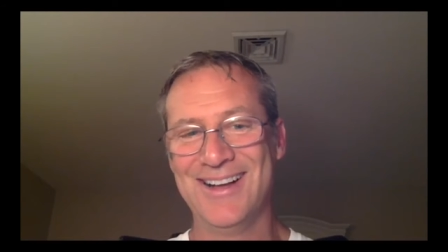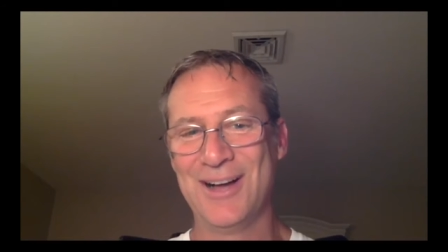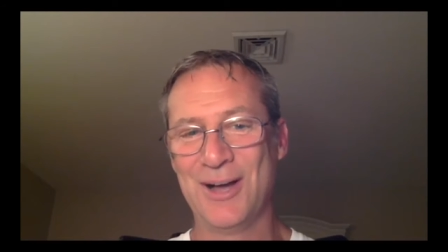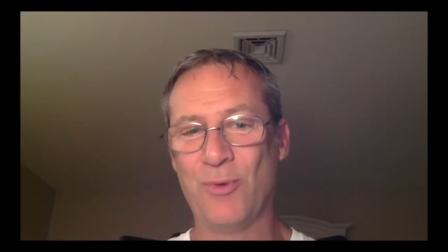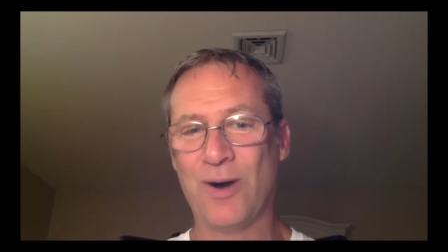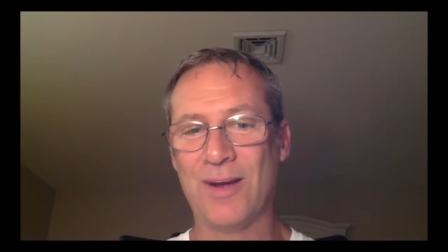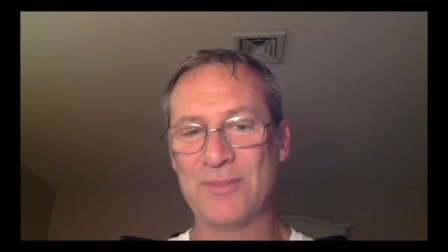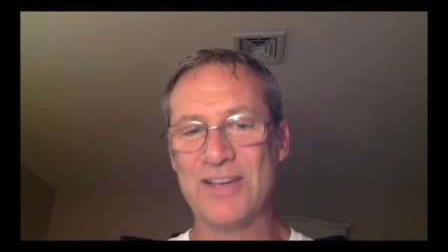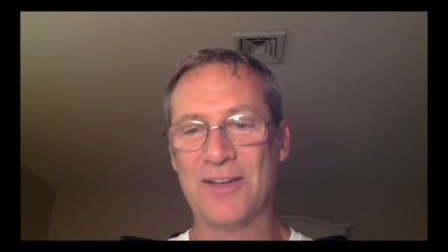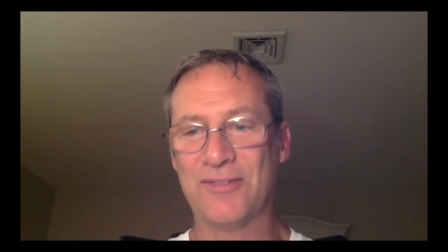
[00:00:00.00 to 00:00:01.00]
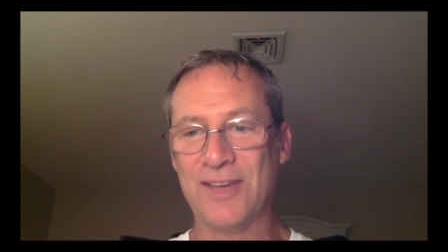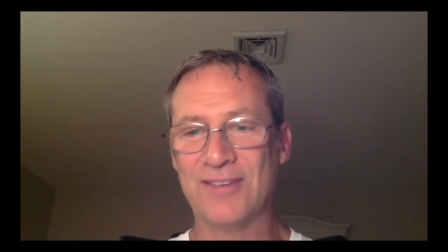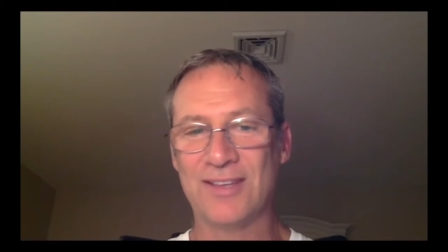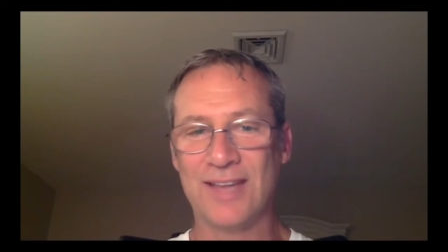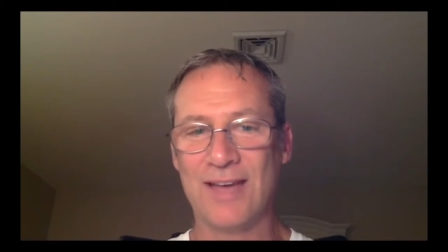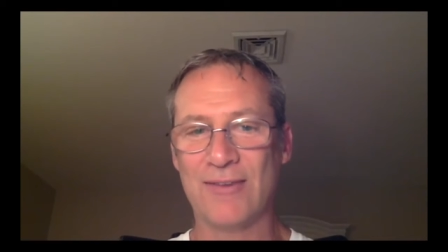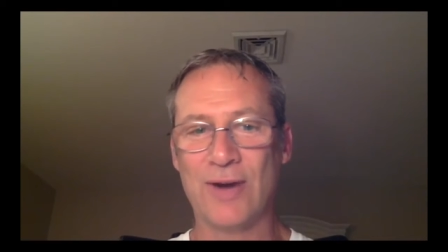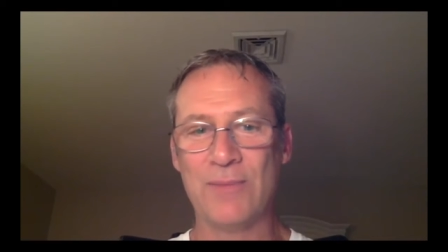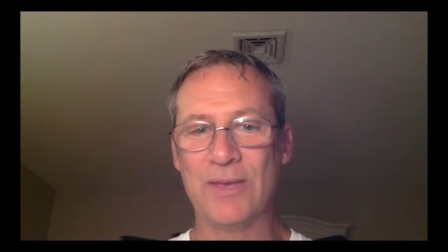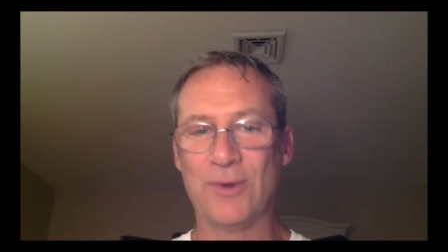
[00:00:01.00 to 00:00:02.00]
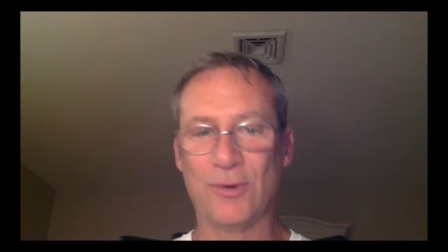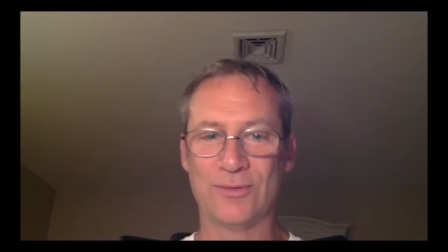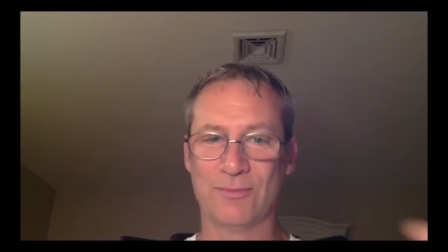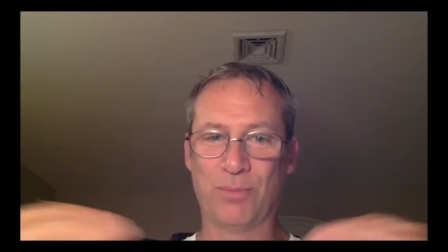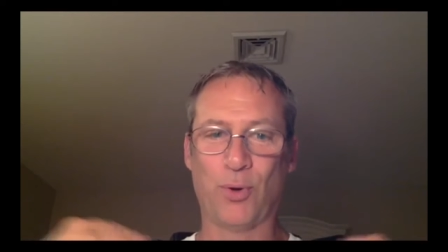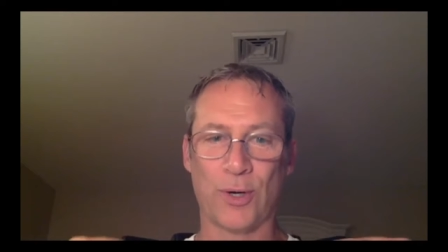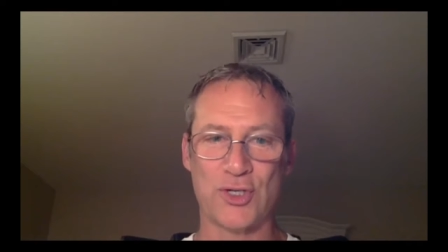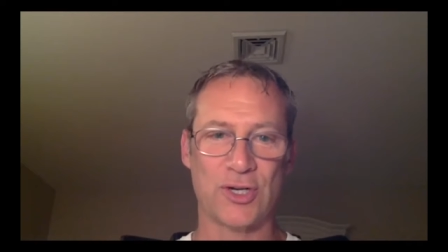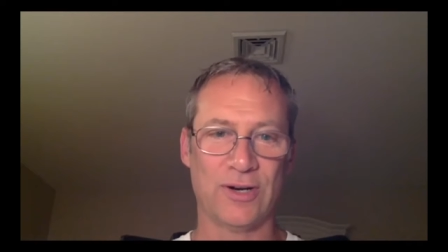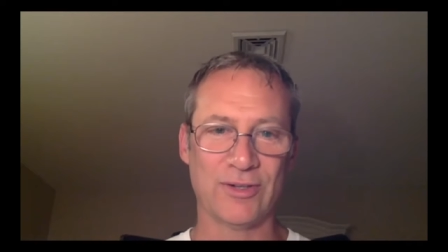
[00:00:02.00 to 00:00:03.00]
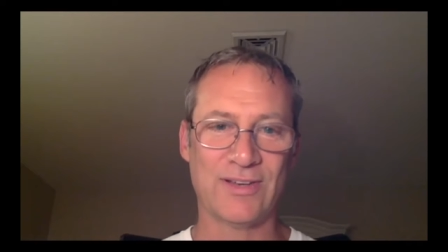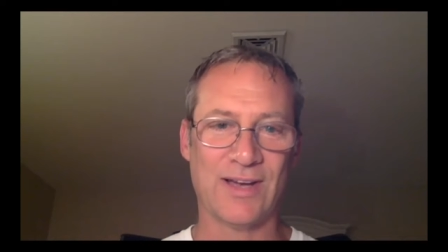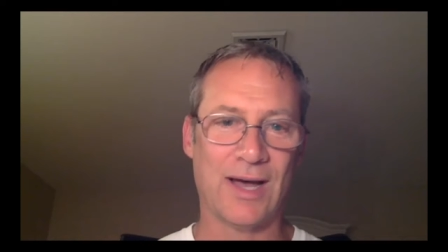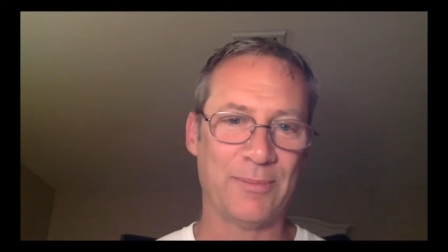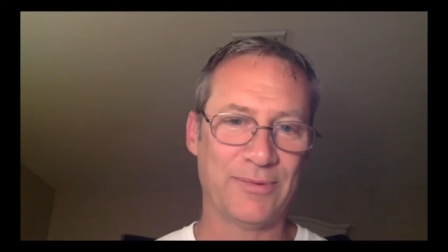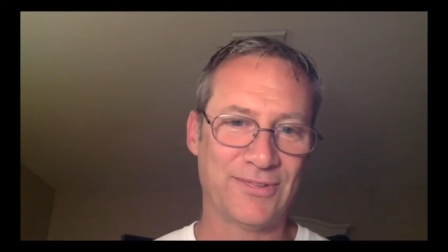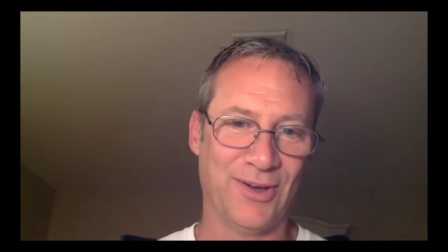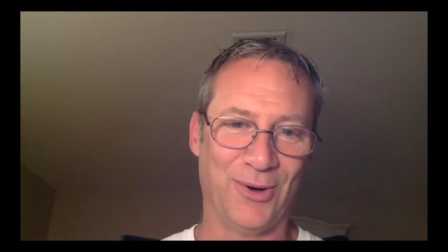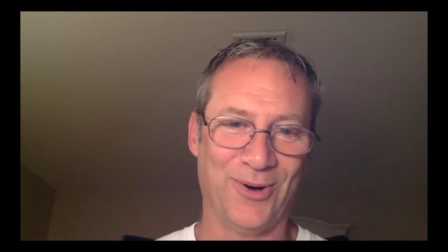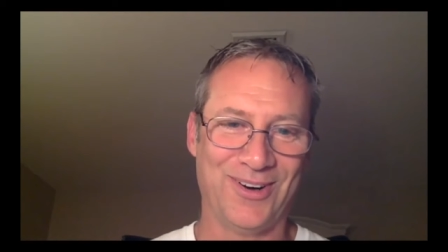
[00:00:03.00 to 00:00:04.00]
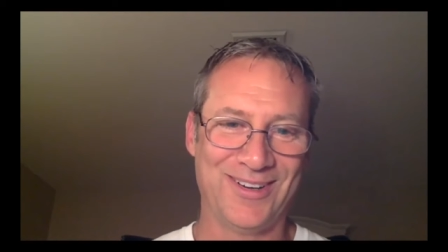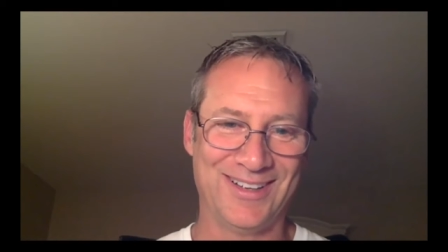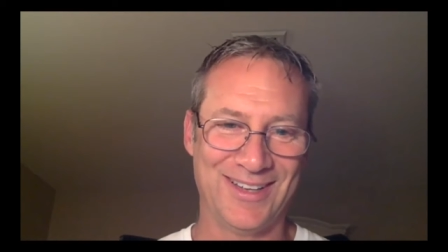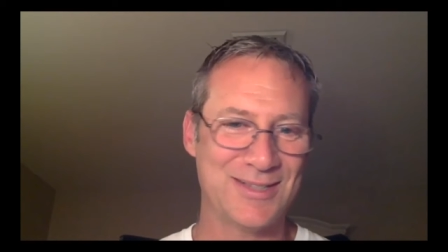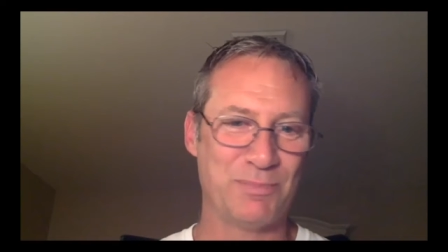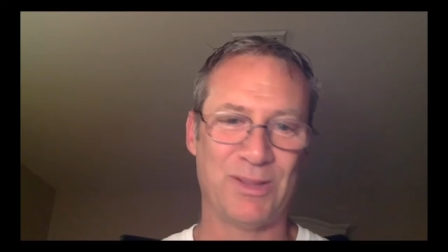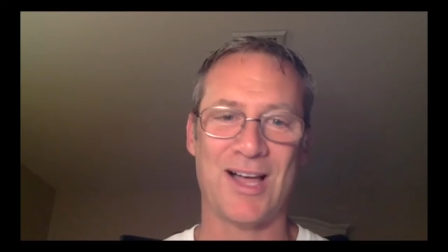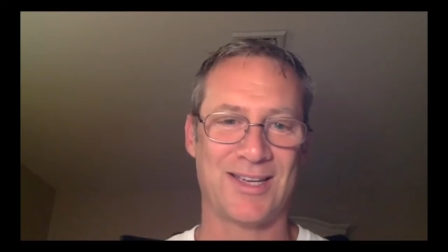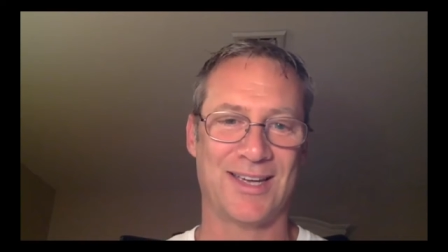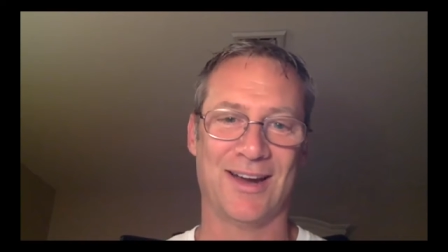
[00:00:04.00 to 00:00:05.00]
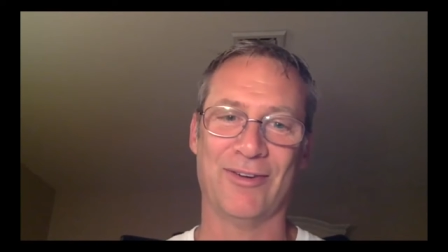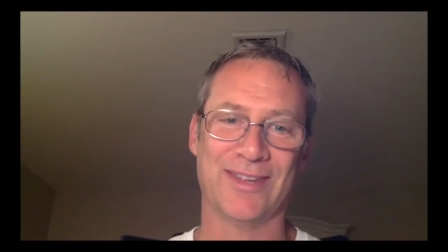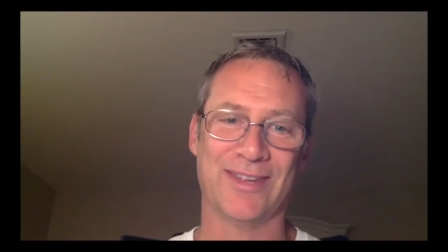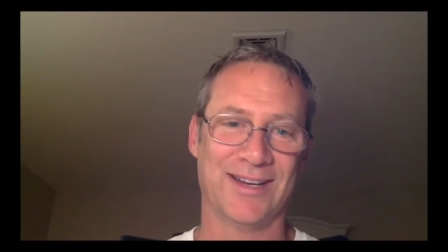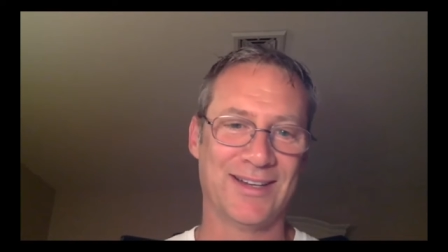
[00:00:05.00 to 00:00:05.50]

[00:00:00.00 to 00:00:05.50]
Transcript: Where I'm south-facing, they have a great big old porch over top, so it's blocking everything.